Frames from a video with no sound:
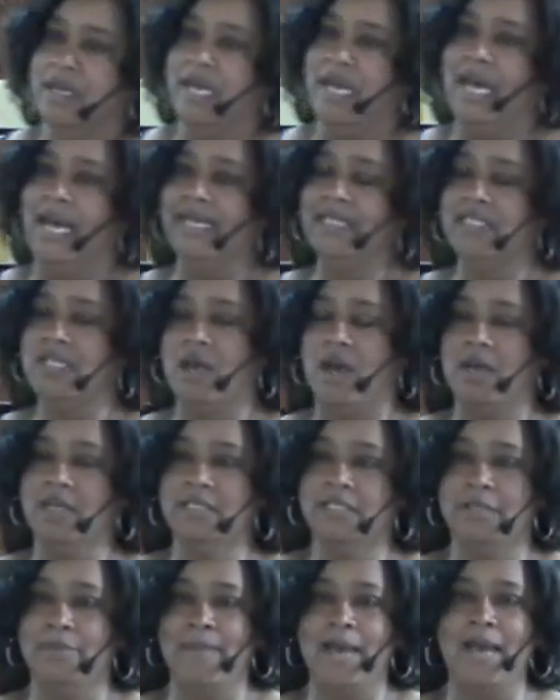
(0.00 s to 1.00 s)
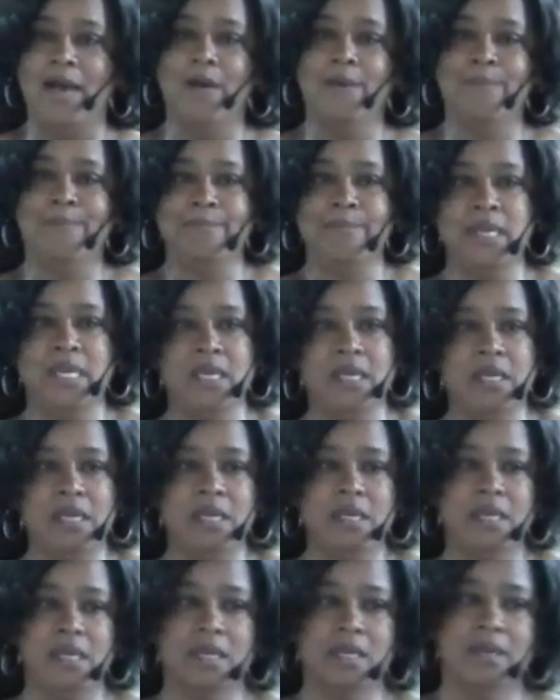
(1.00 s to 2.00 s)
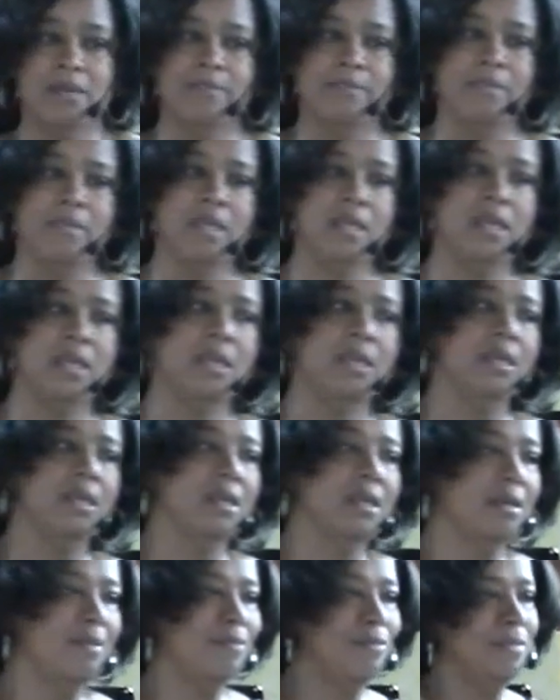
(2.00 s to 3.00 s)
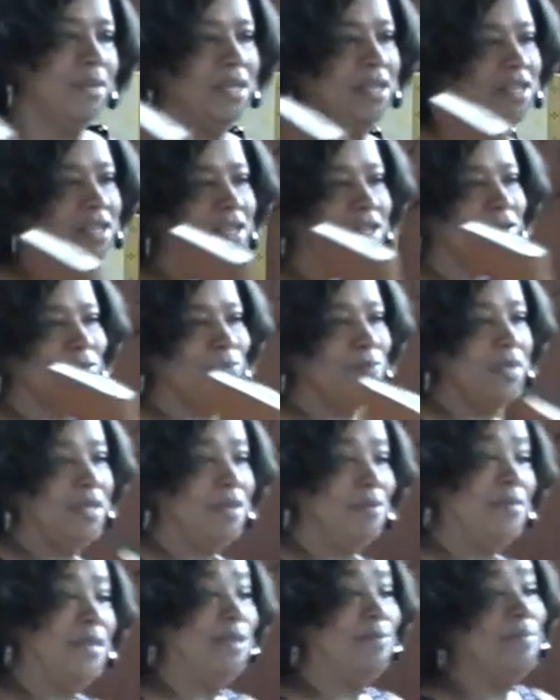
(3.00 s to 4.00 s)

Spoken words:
I talked about me, me, me, me, me,